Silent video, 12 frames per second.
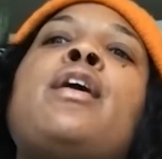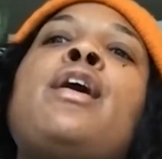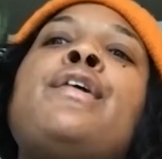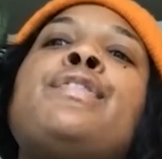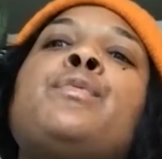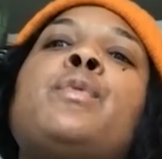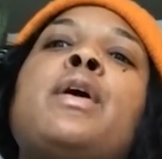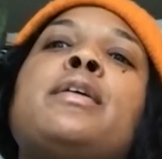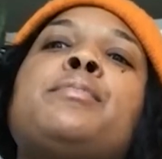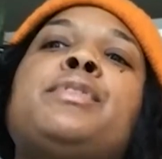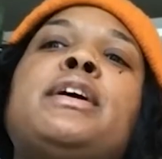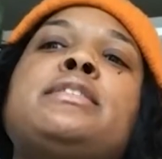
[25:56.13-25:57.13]
all the
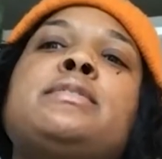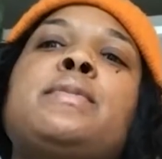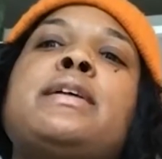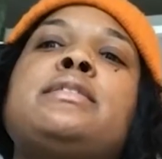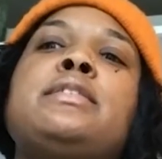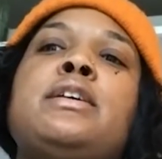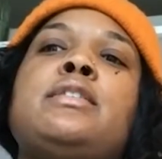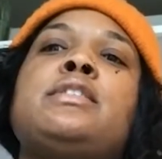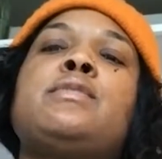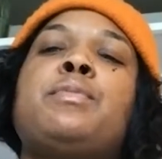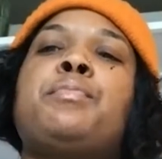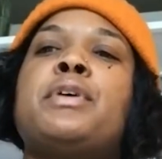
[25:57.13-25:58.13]
work, blood, sweat, tears that we